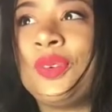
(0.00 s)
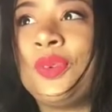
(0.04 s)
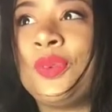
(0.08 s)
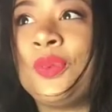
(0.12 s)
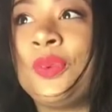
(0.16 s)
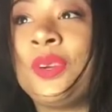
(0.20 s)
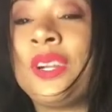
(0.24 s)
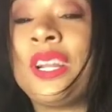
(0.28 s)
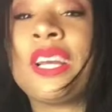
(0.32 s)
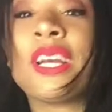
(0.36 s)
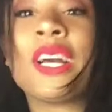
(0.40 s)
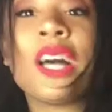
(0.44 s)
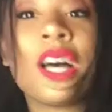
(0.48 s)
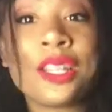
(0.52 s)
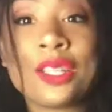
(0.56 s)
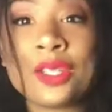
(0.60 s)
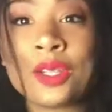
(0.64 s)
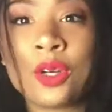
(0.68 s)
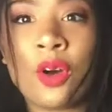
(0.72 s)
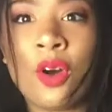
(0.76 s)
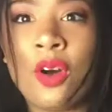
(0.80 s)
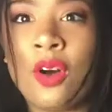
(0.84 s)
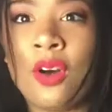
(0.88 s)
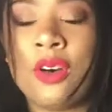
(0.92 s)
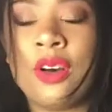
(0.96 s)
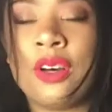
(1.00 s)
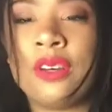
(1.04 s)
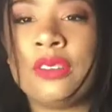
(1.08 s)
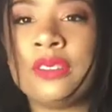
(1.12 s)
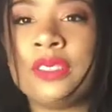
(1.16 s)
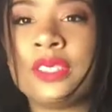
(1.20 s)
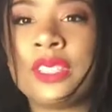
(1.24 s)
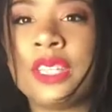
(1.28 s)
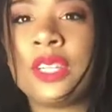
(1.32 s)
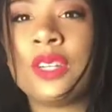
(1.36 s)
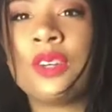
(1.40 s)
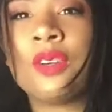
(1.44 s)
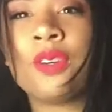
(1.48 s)
When I got the call, I was
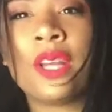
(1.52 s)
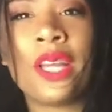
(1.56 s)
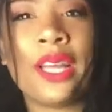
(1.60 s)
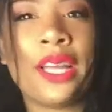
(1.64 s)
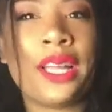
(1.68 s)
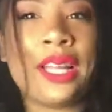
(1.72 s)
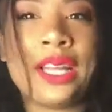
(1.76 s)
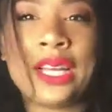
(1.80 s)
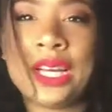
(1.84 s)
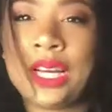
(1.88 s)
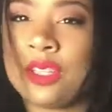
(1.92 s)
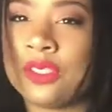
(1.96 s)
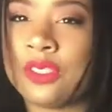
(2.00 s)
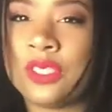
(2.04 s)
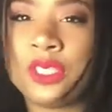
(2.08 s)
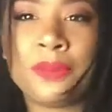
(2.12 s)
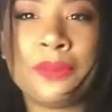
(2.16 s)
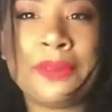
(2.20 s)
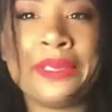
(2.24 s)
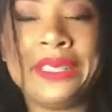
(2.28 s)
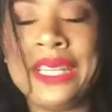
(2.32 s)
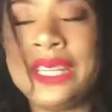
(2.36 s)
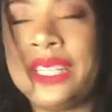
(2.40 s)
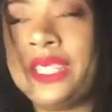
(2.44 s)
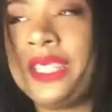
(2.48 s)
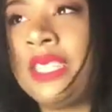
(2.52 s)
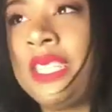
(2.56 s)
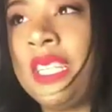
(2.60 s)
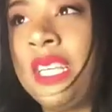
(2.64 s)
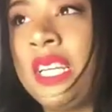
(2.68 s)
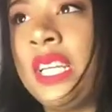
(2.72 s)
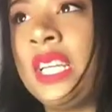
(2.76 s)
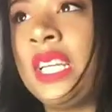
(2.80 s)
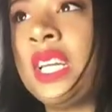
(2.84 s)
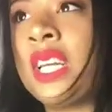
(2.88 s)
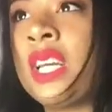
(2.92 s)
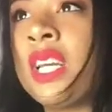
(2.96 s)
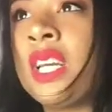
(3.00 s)
like, okay, like, I'll just be
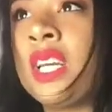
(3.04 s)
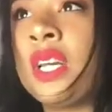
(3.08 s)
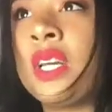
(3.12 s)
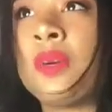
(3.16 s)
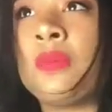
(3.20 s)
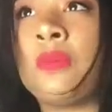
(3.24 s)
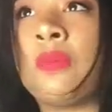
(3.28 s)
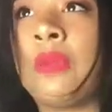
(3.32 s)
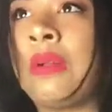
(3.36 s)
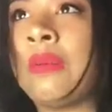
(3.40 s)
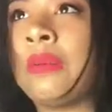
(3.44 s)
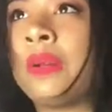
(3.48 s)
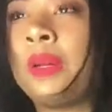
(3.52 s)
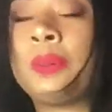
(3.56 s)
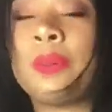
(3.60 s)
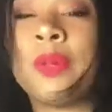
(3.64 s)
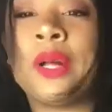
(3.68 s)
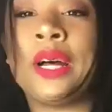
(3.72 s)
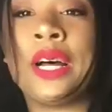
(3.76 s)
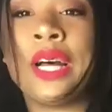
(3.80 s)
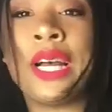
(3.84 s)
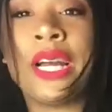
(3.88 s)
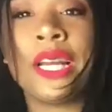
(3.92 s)
dancing, blah, blah, blah.